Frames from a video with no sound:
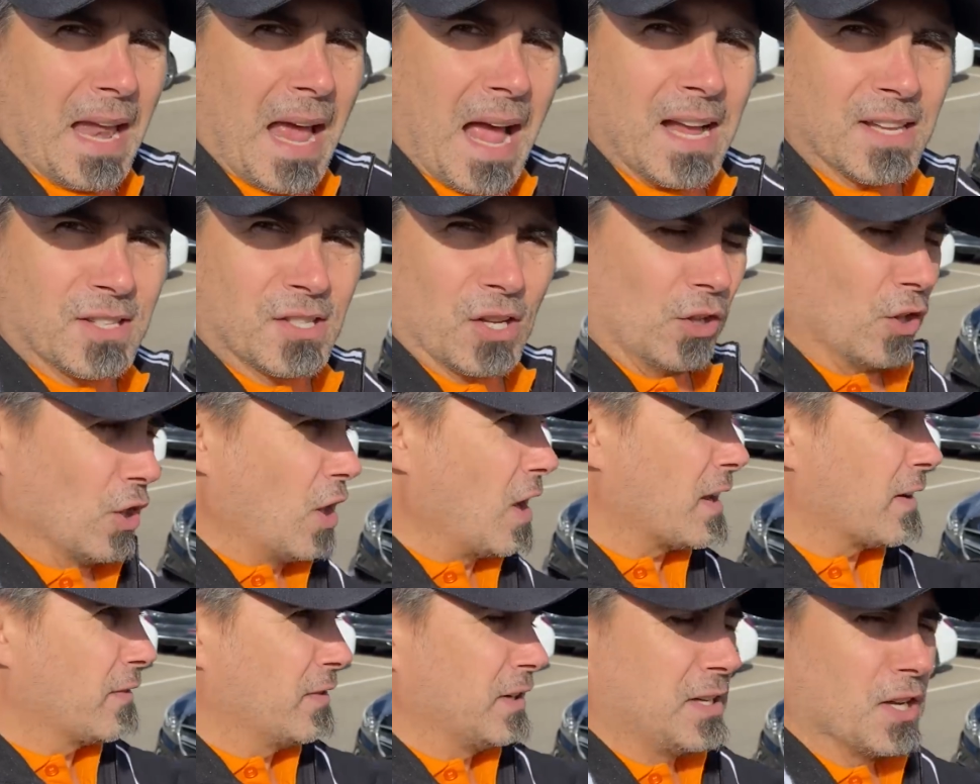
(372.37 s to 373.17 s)
adds a
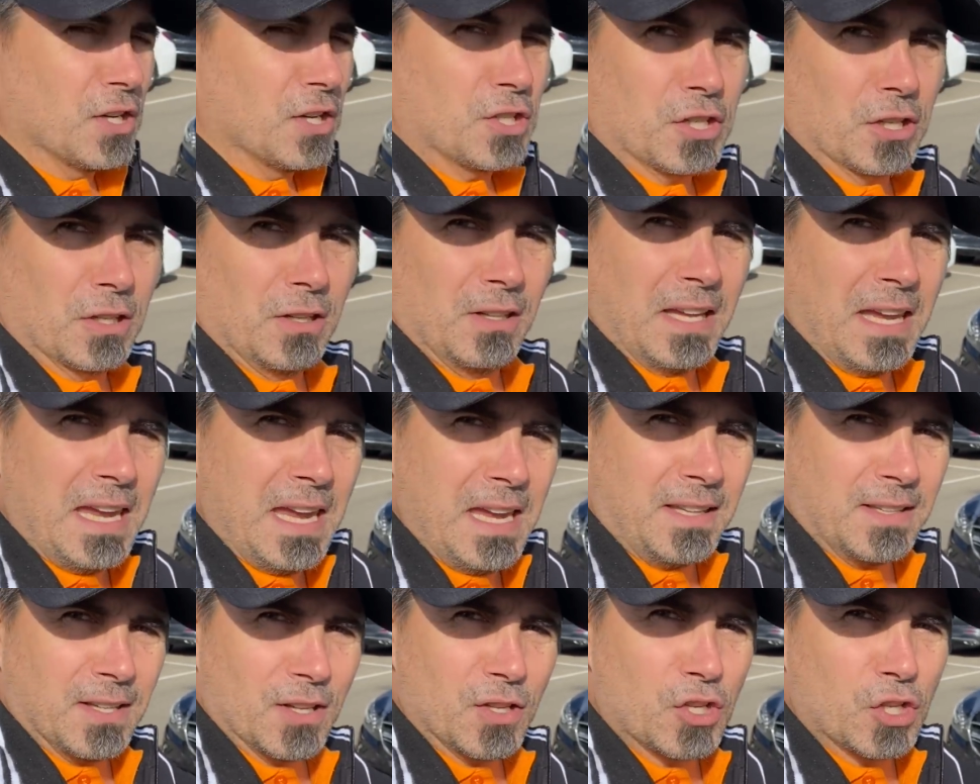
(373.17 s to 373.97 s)
lot of additional
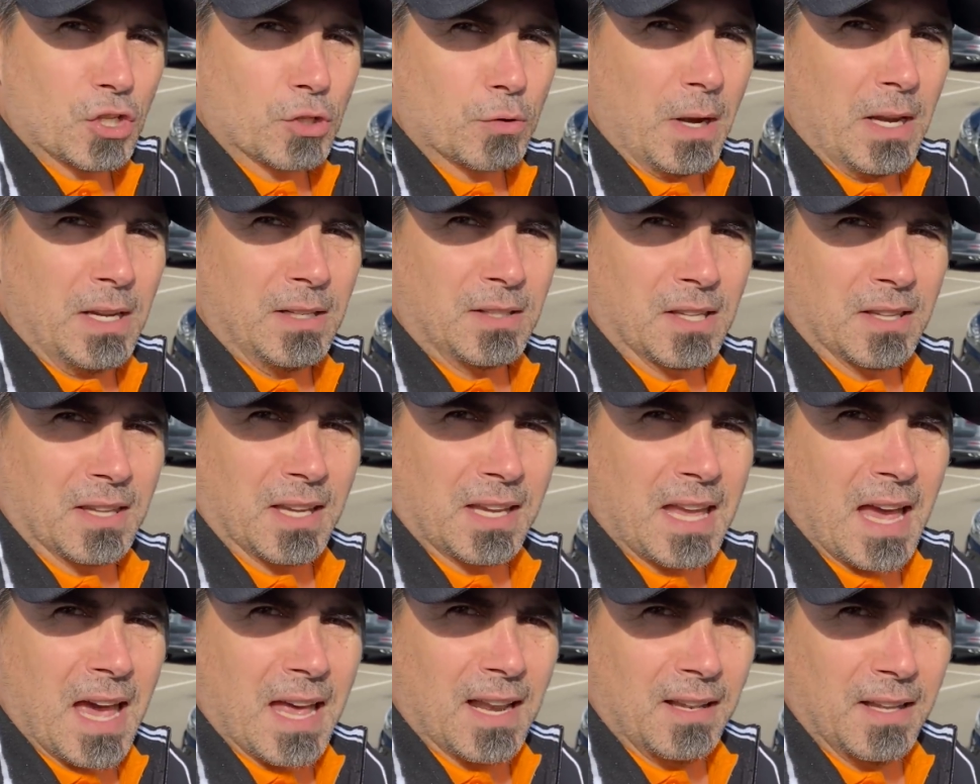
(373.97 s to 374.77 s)
heat and strain to the
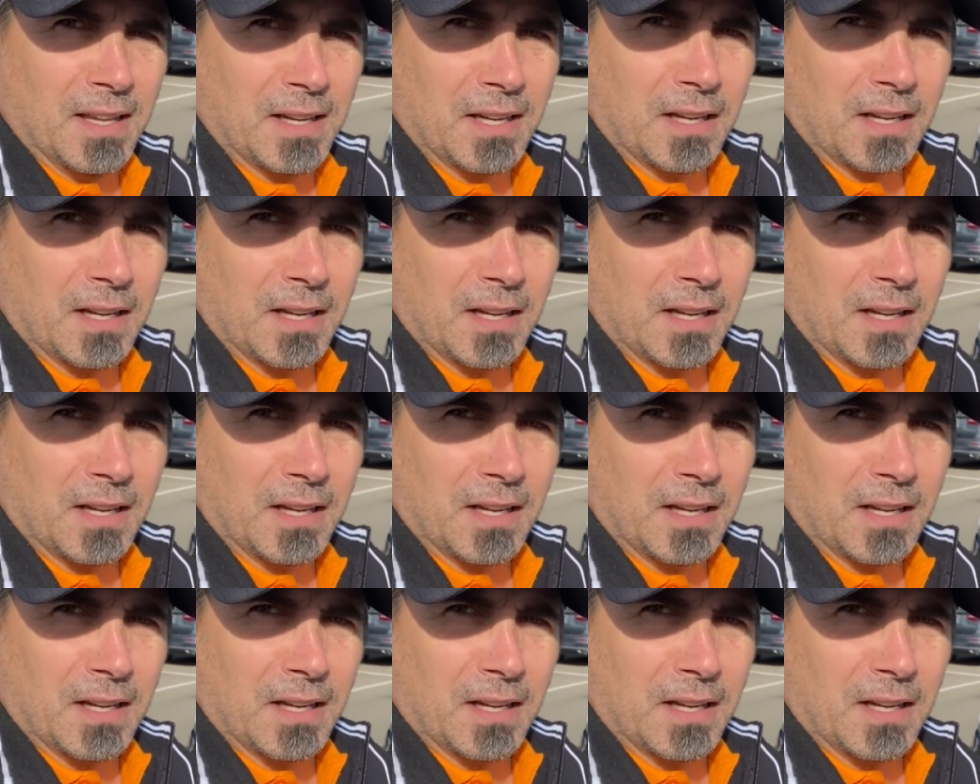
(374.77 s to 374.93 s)
catalytic